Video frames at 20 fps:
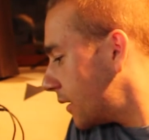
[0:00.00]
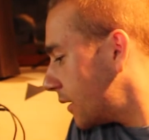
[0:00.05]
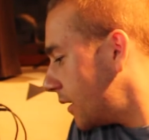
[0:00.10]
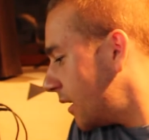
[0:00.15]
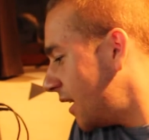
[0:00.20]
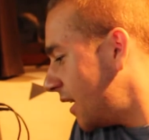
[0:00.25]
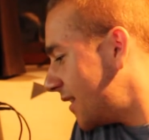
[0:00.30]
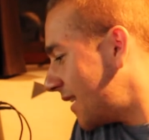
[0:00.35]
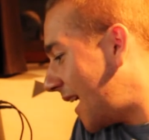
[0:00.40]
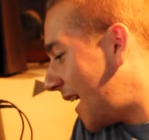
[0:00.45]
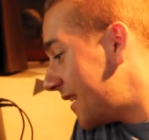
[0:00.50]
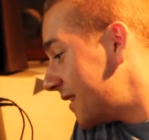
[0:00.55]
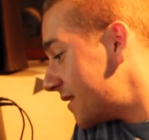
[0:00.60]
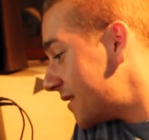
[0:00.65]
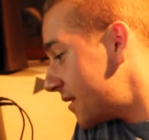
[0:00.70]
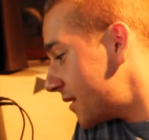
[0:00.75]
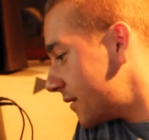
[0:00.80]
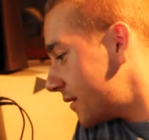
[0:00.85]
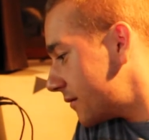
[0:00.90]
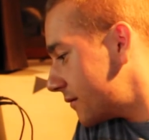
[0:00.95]
Heat
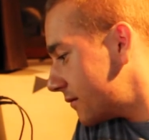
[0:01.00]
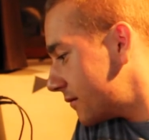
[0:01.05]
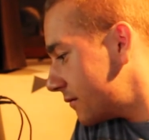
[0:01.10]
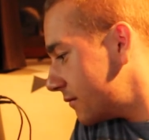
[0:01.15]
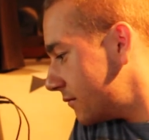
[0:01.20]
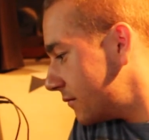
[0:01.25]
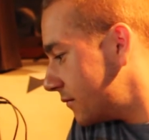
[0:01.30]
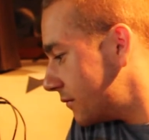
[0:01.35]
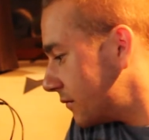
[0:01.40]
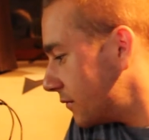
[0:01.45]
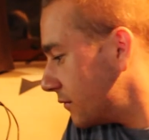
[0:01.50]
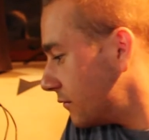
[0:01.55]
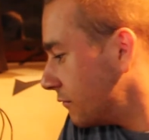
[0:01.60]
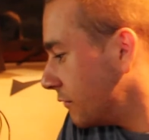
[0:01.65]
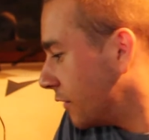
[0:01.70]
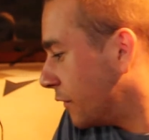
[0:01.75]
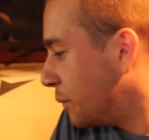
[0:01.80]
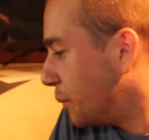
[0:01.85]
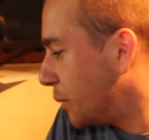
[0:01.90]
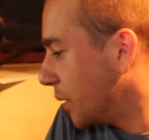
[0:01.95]
8
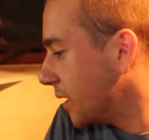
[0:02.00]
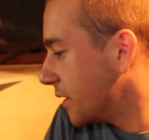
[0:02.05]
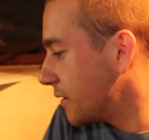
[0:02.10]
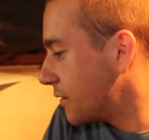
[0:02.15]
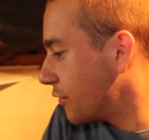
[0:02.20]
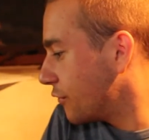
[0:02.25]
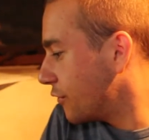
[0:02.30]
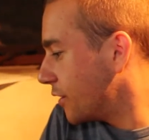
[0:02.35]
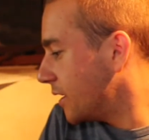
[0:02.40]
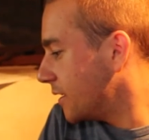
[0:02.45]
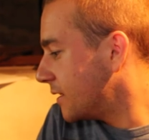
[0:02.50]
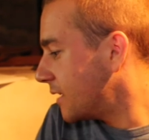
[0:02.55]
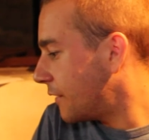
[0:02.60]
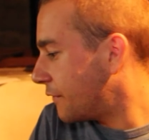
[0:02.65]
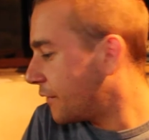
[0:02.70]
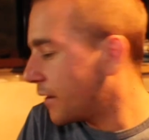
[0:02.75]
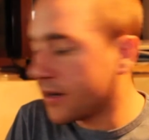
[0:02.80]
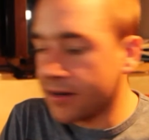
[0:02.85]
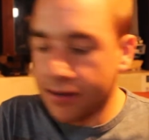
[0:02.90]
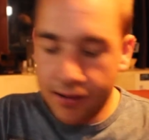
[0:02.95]
with Beard 3,
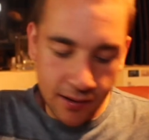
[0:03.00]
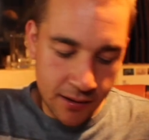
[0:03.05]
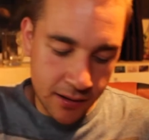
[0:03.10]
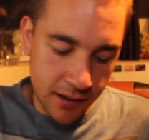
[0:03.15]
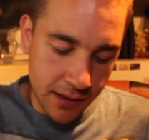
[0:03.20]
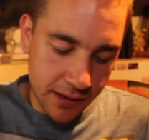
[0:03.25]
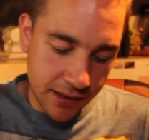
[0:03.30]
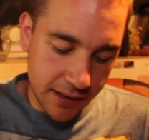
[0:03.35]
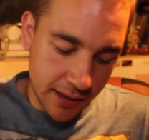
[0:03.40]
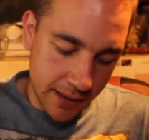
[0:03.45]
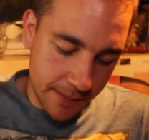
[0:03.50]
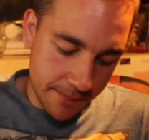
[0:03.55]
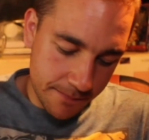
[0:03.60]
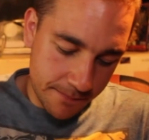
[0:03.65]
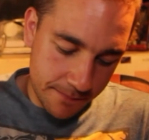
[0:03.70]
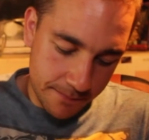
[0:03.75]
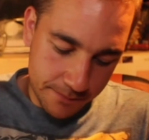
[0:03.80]
Death Adder and RDM